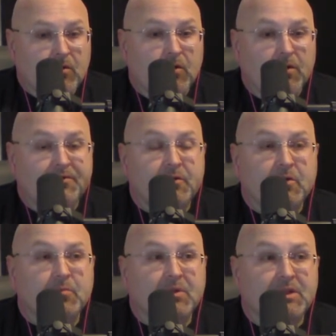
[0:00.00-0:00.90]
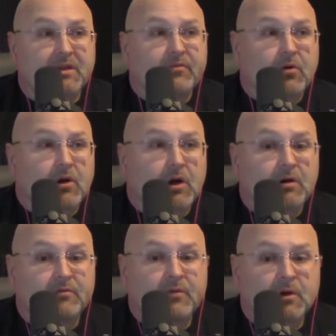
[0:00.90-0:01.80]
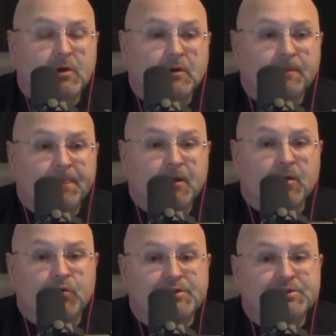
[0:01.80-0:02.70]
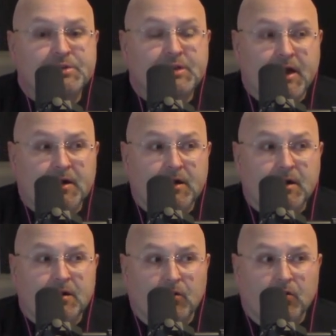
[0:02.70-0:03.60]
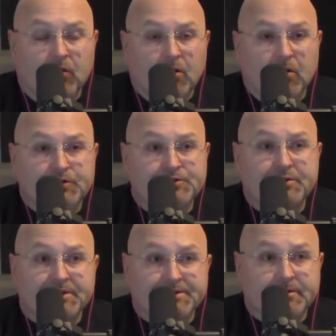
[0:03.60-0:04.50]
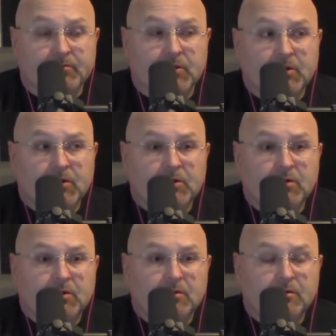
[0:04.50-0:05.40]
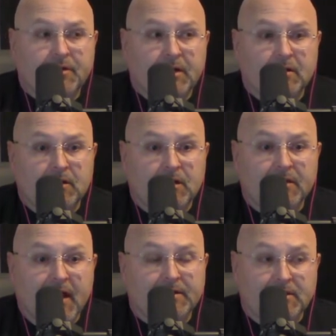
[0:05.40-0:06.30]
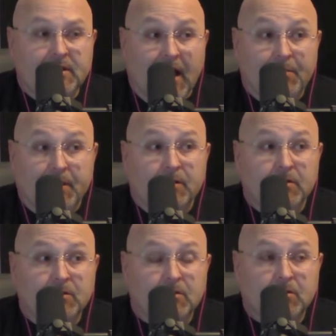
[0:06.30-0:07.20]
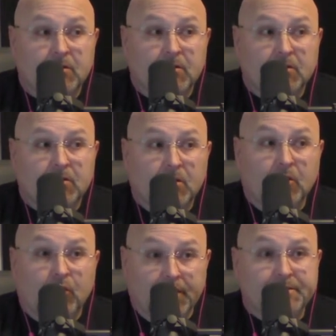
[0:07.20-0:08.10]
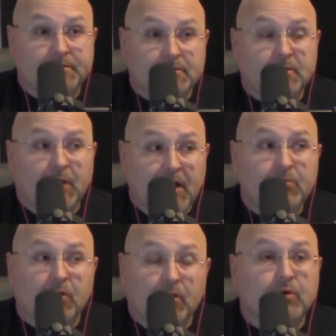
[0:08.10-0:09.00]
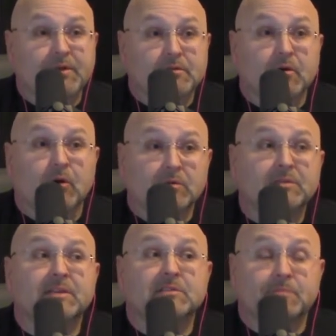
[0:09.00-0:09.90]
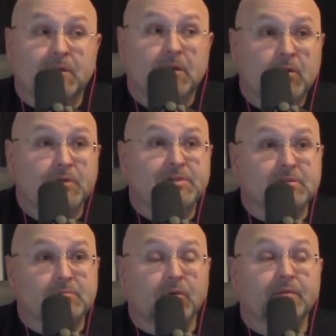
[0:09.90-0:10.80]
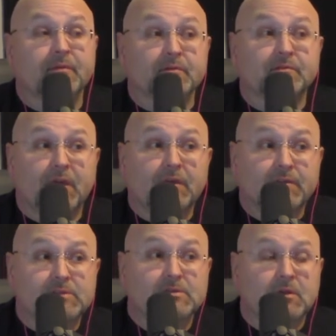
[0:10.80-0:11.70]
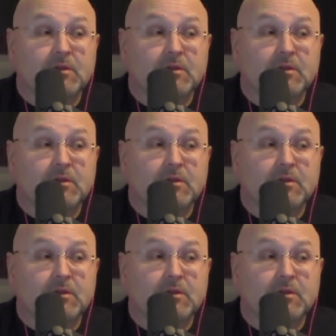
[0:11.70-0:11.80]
Well, if you're a believer of Christianity or Judaism, then it, that did happen. According to the Bible, according to the Old Testament, which is in both of those faiths,